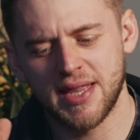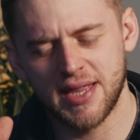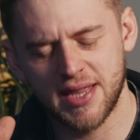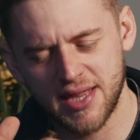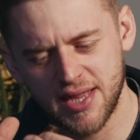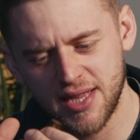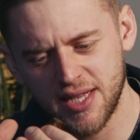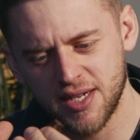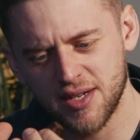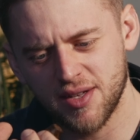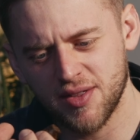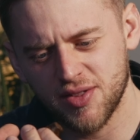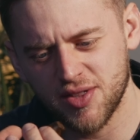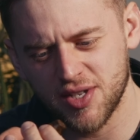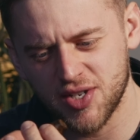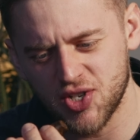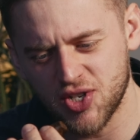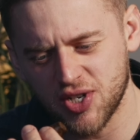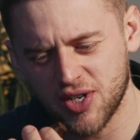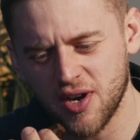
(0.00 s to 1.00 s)

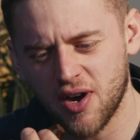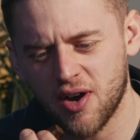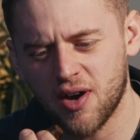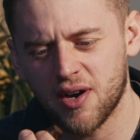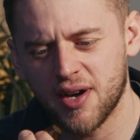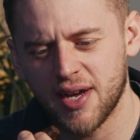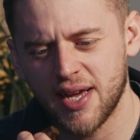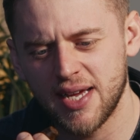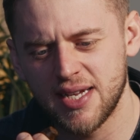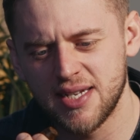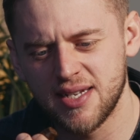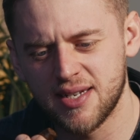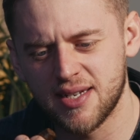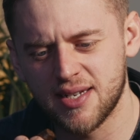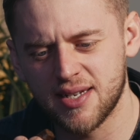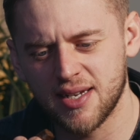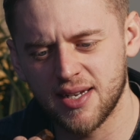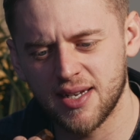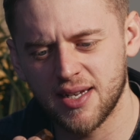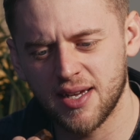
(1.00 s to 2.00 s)
The cigar
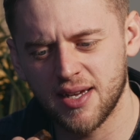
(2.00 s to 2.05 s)
is,